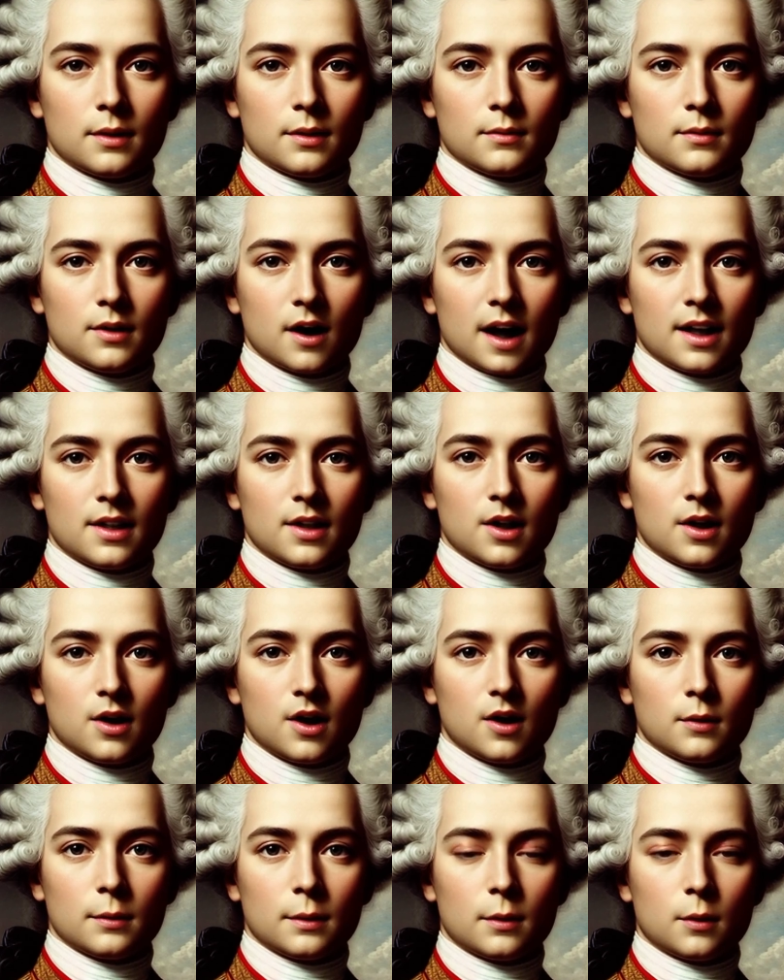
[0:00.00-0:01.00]
France
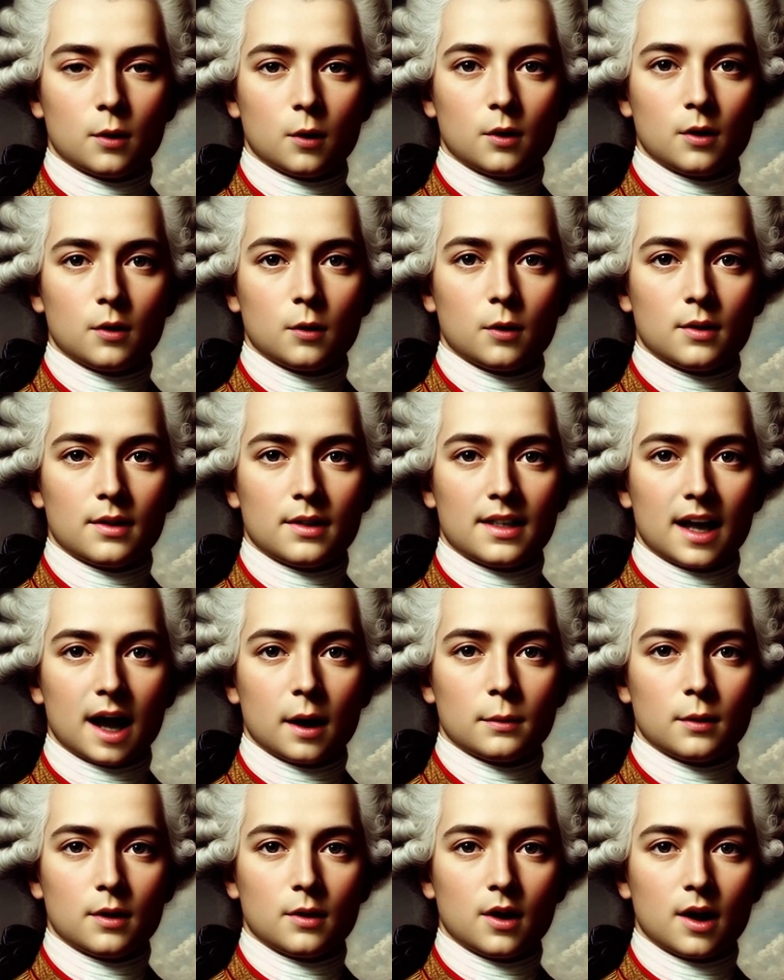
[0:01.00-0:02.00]
during my rule was a
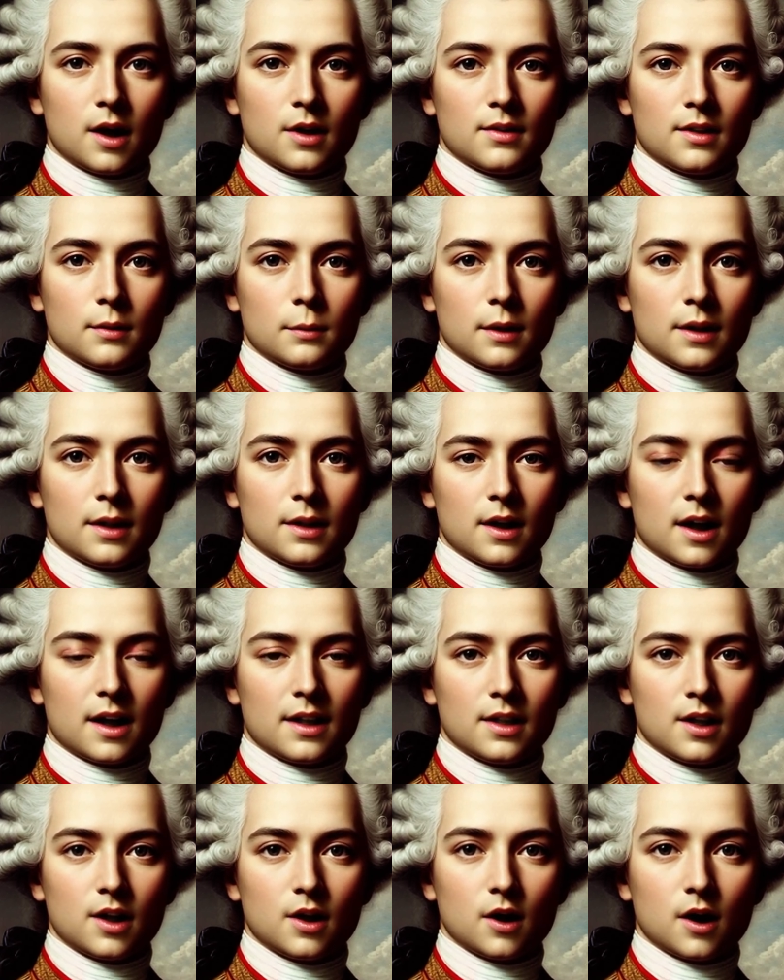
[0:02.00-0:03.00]
tapestry of splendor
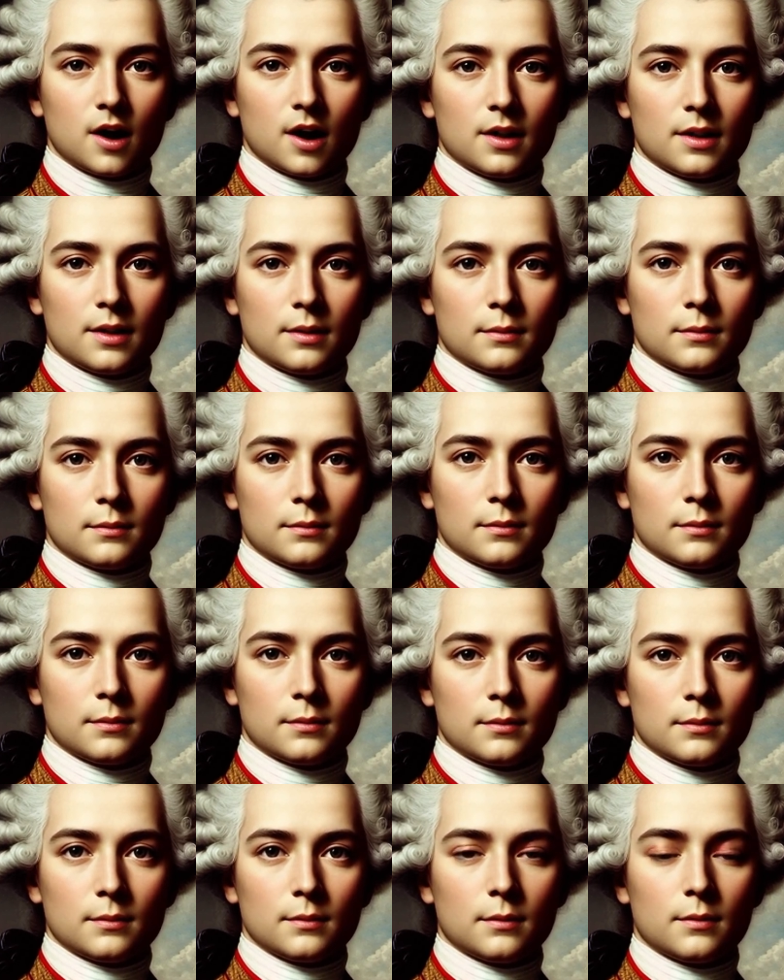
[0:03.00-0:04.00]
and struggle.
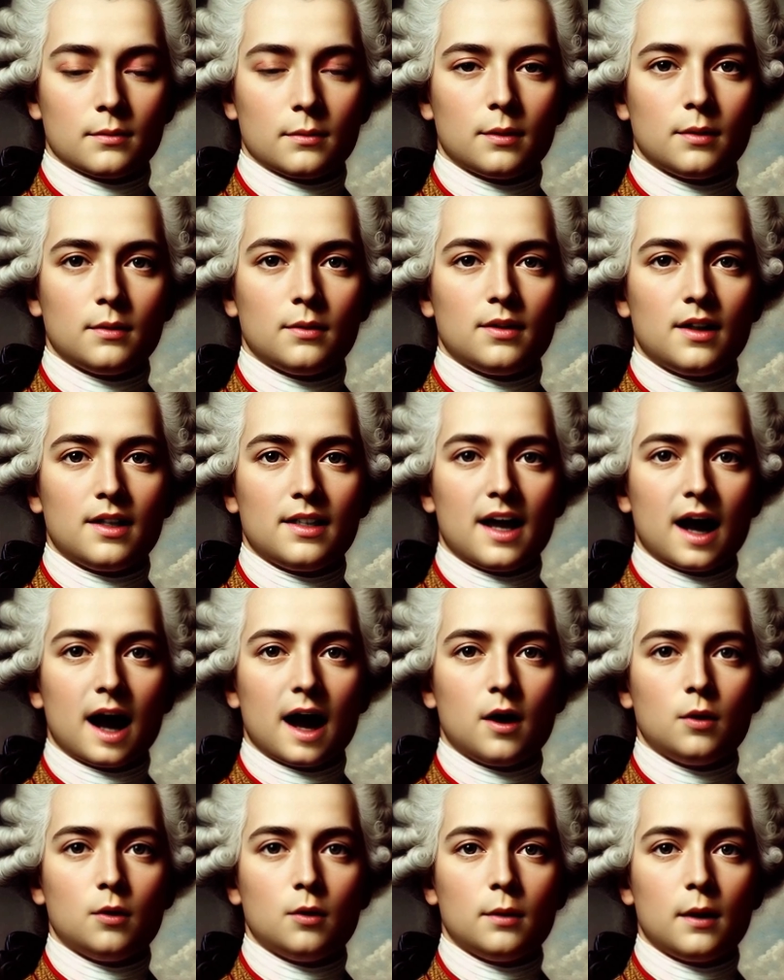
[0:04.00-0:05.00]

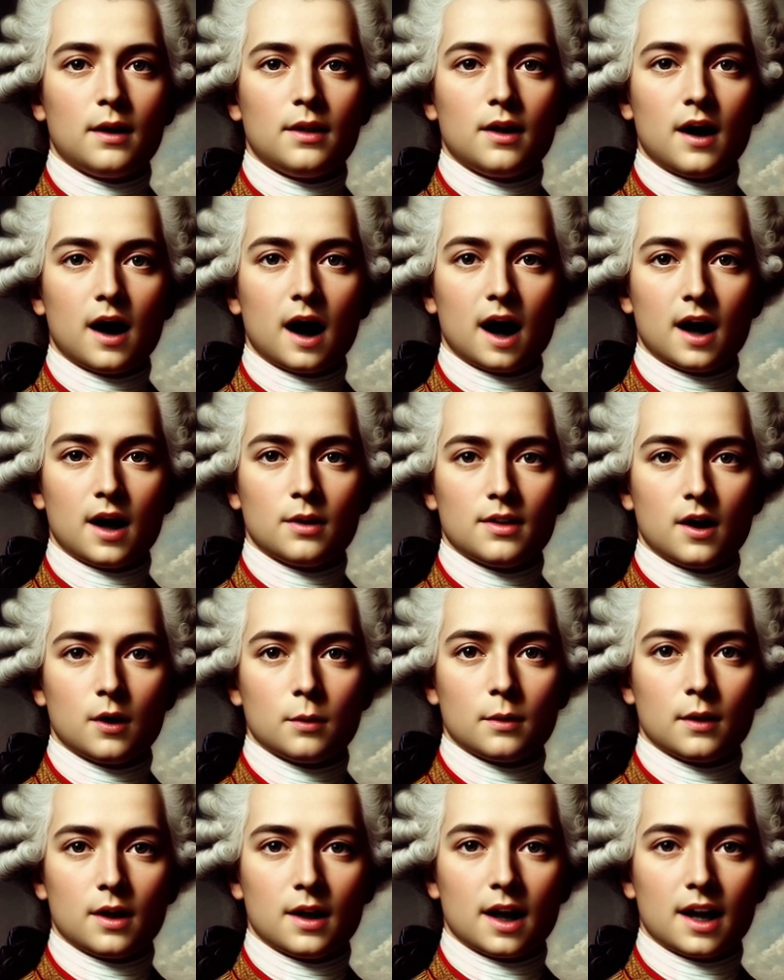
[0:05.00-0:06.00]
Versailles remained the heart of our
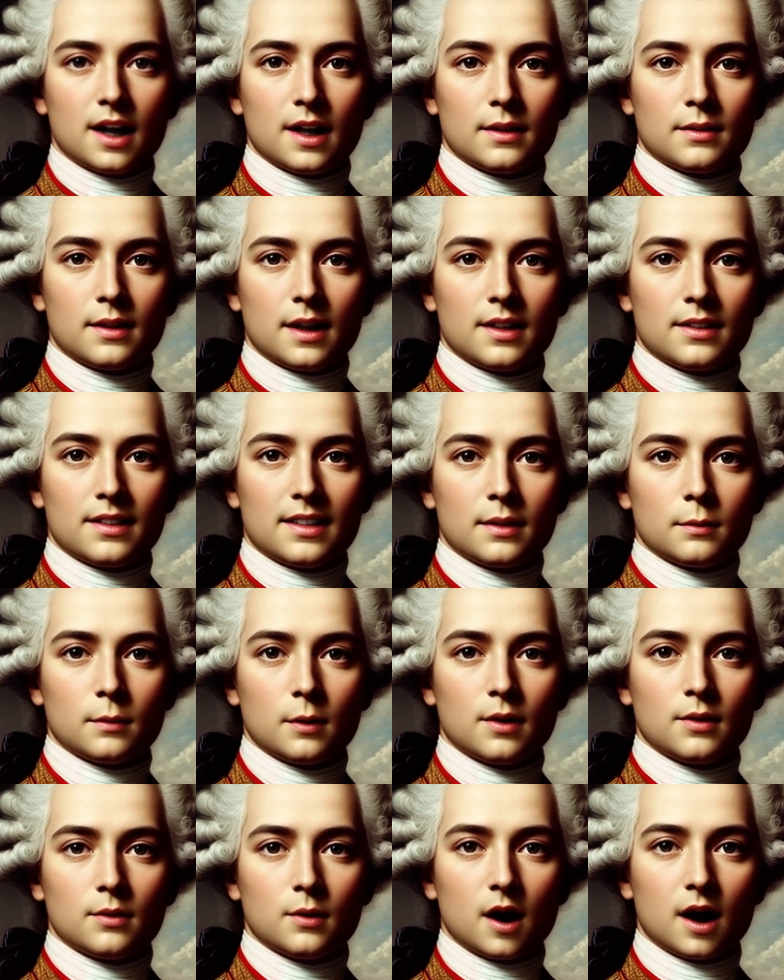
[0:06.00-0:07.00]
monarchy, a
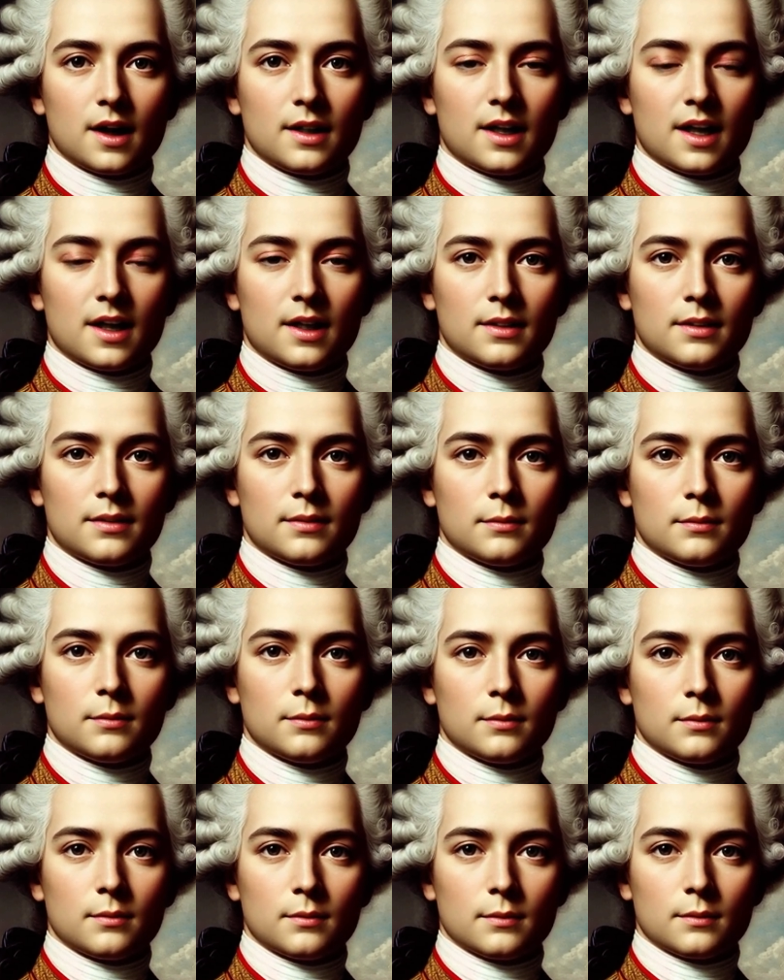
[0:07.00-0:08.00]
symbol of grandeur.
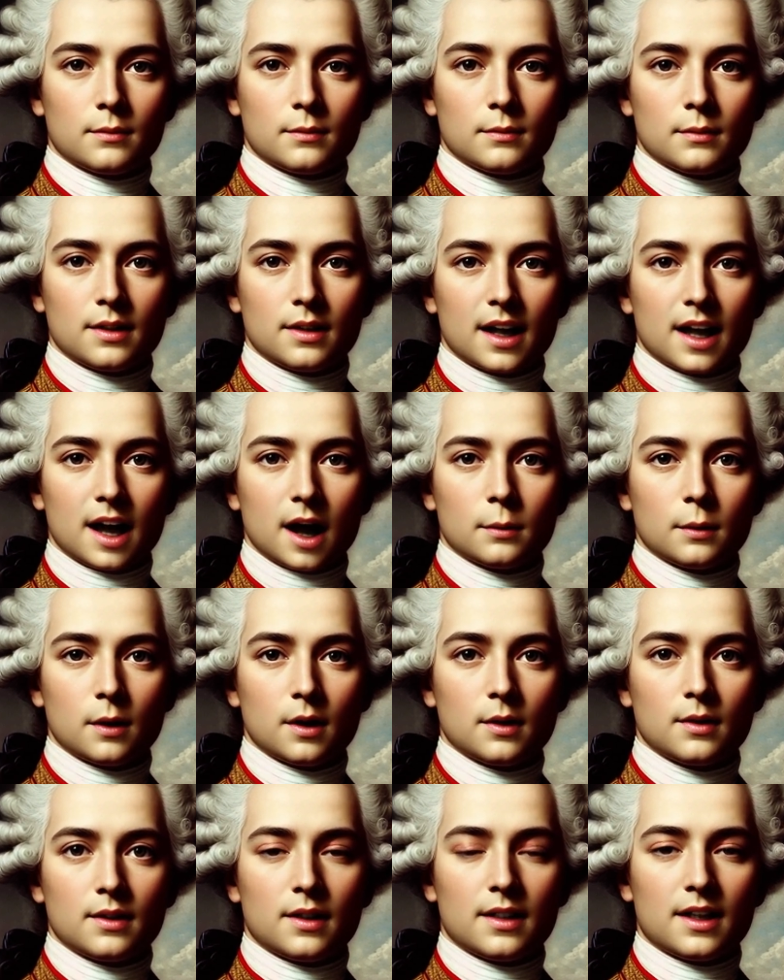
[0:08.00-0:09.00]
Yet
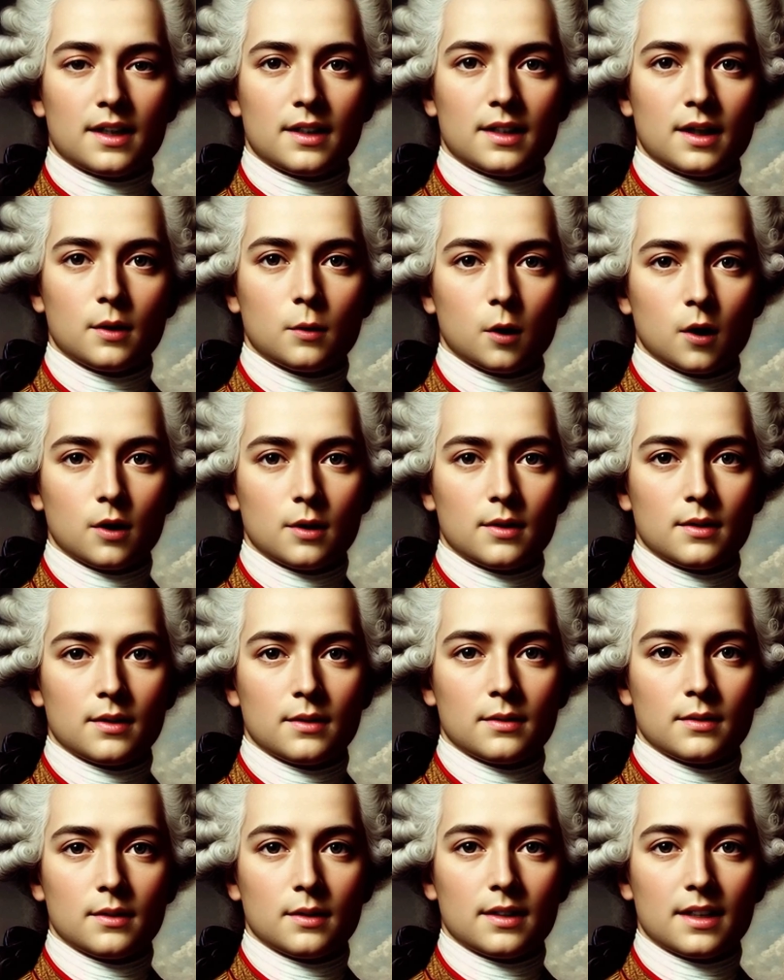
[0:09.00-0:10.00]
beyond its gilded
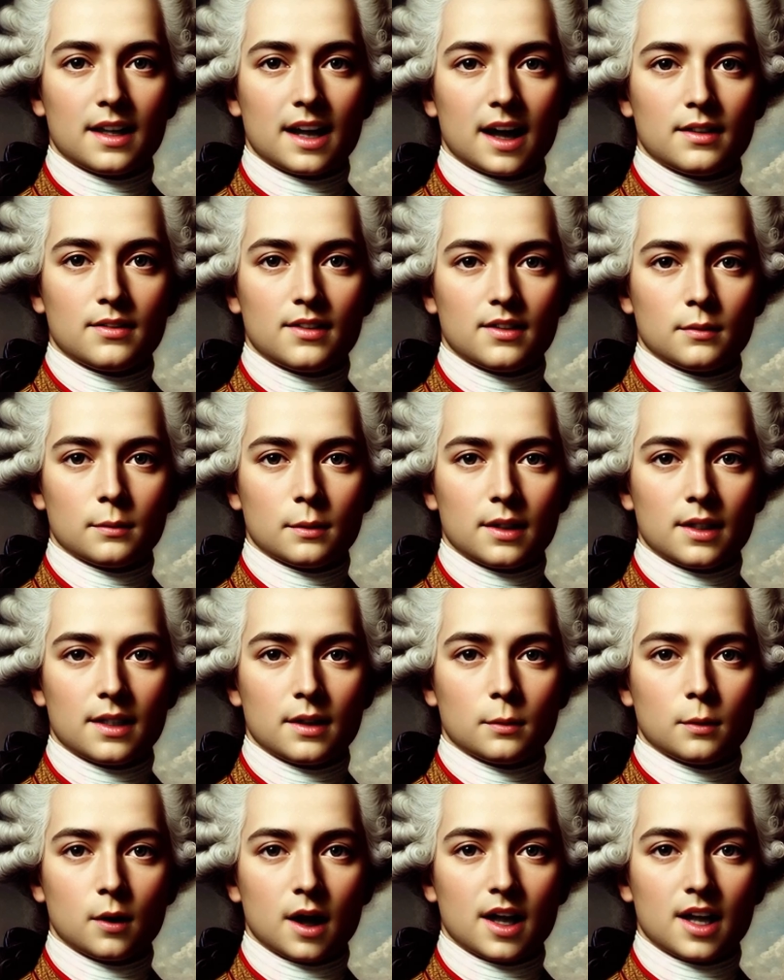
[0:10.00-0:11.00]
walls, the lives of my
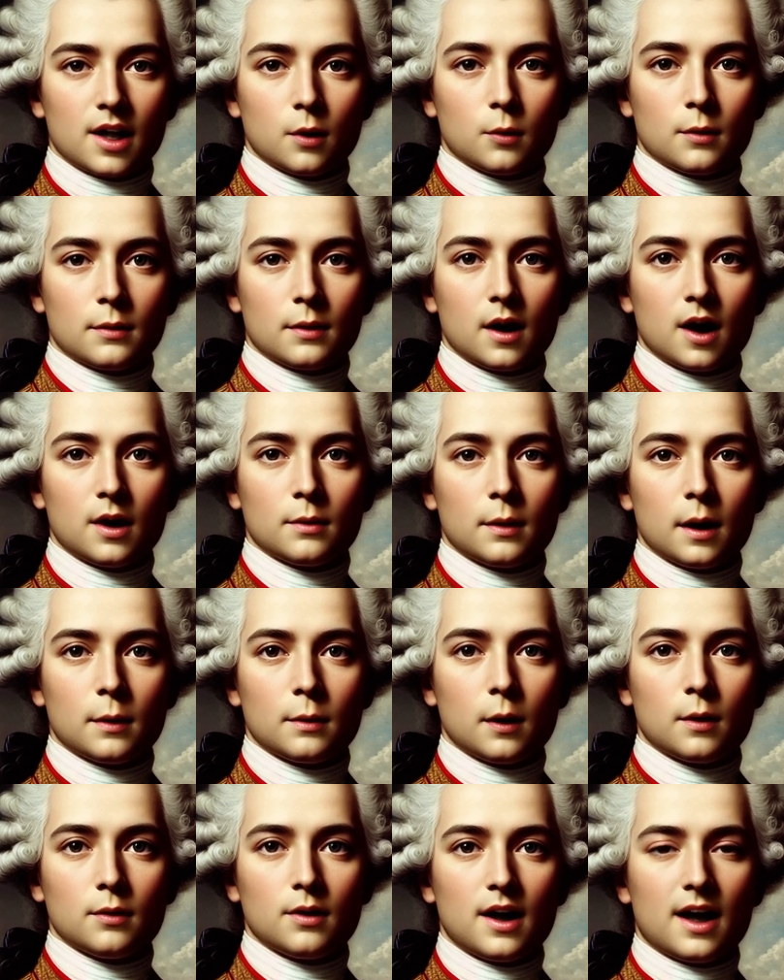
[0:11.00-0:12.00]
subjects were marked by
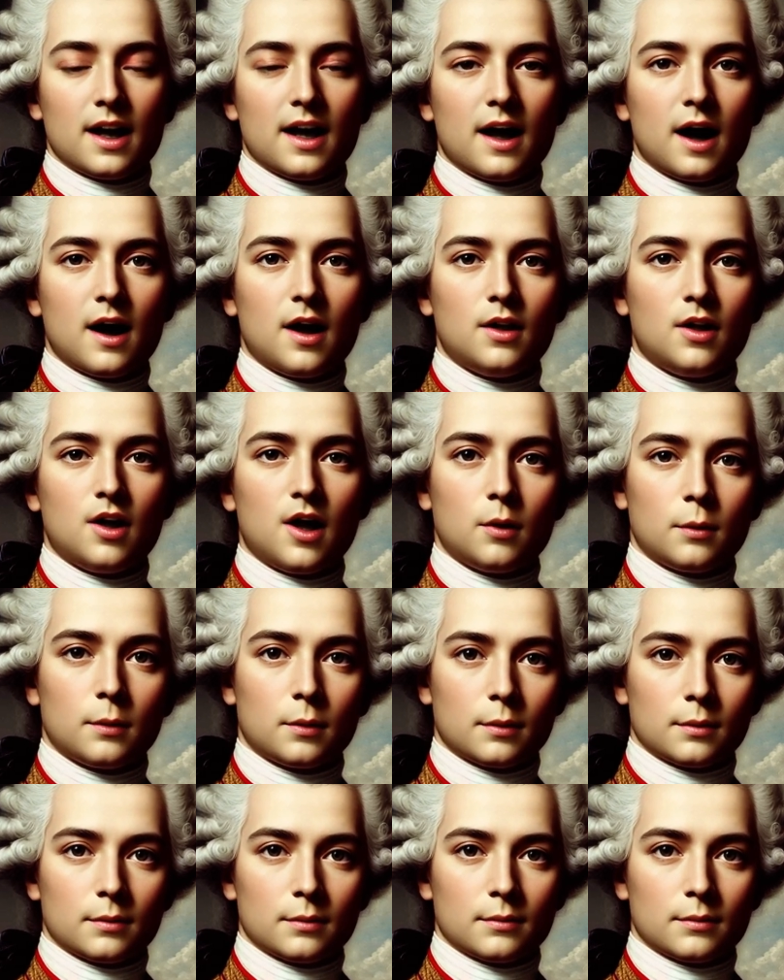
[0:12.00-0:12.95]
poverty and hardship.